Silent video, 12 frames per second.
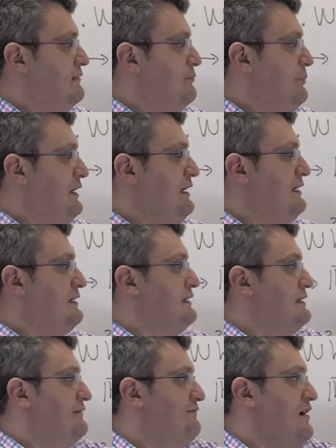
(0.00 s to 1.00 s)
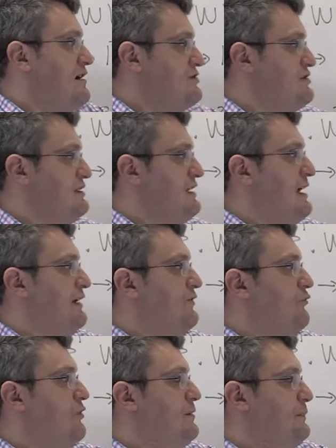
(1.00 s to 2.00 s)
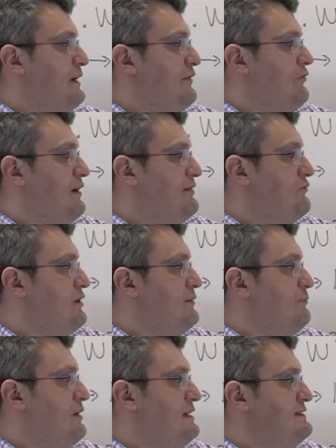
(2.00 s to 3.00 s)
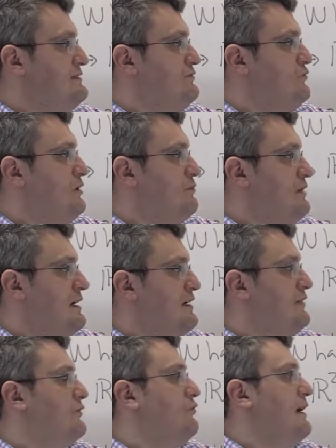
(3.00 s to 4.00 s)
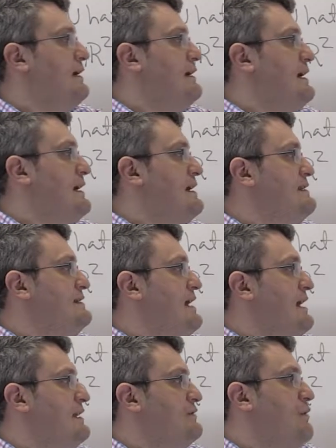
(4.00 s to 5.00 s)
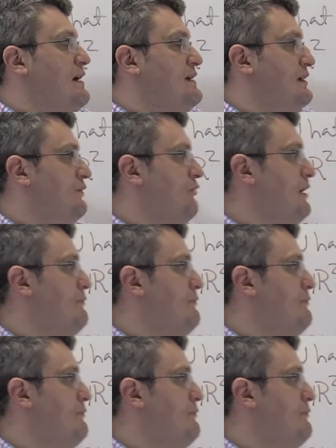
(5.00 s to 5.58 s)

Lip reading: being the function x squared plus y squared plus z squared minus 1 and x minus y